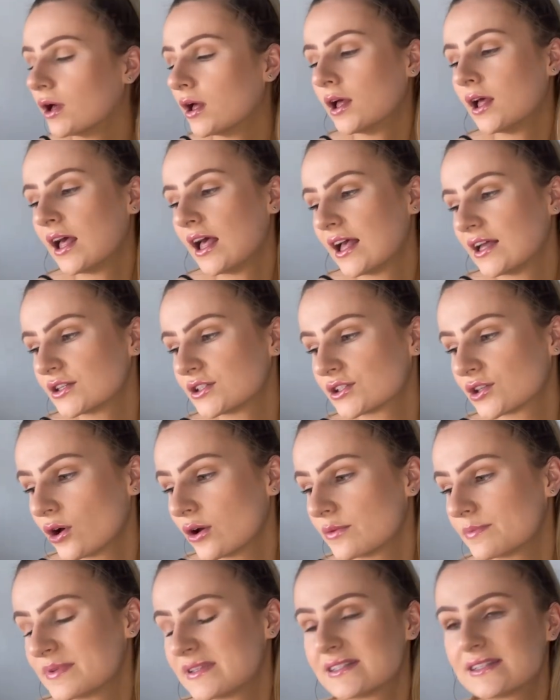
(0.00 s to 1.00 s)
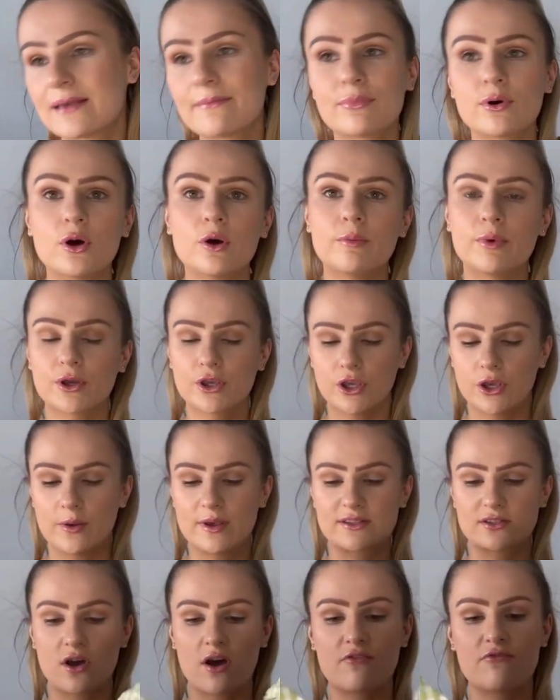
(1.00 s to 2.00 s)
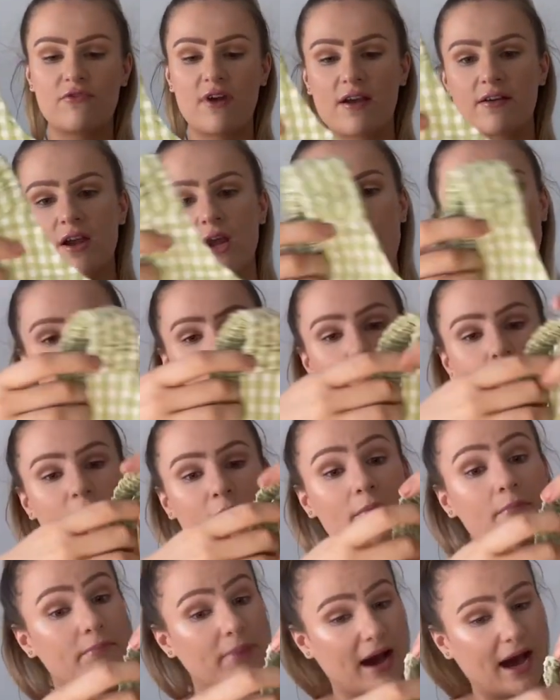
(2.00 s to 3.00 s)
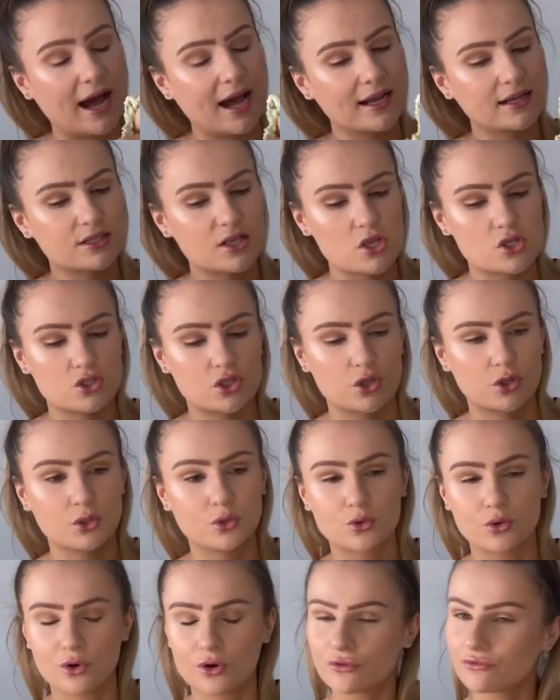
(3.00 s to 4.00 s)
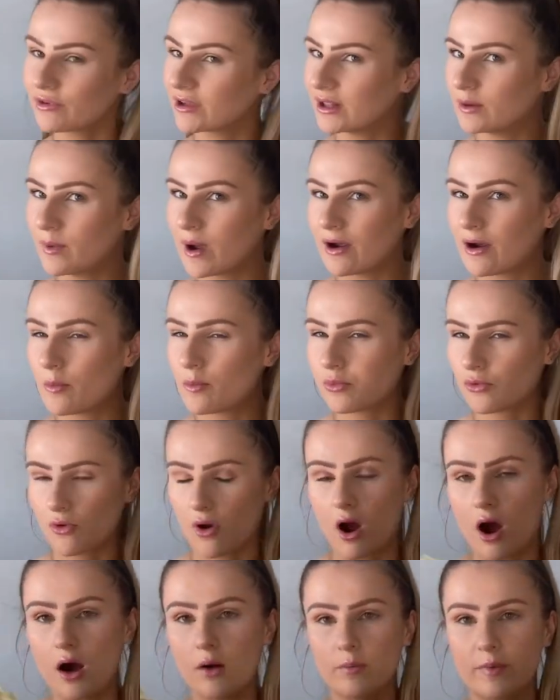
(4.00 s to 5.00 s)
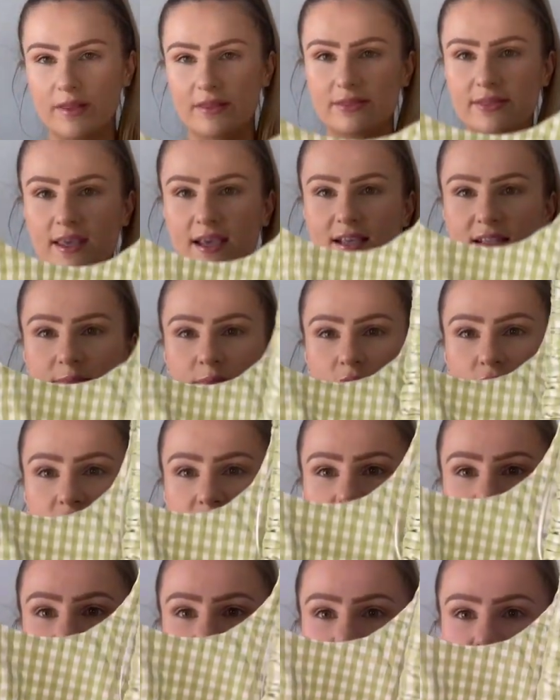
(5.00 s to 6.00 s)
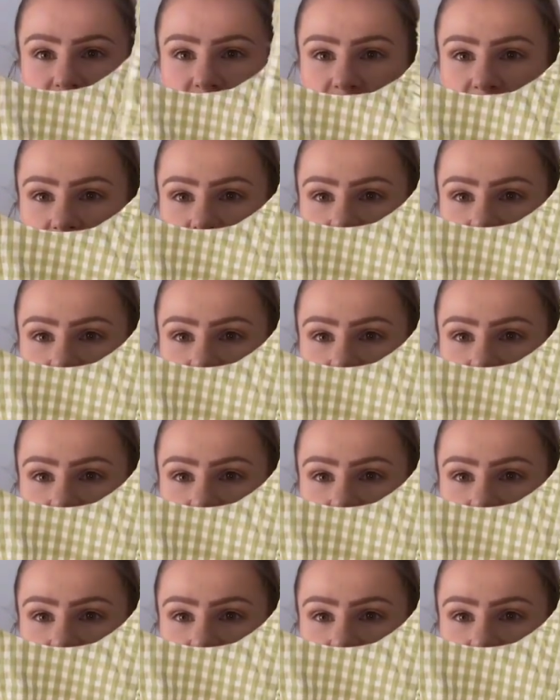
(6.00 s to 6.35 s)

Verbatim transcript: Just thought it'd be simple but cute. It's got a very open back so you couldn't really wear a bra with this because as you can see it's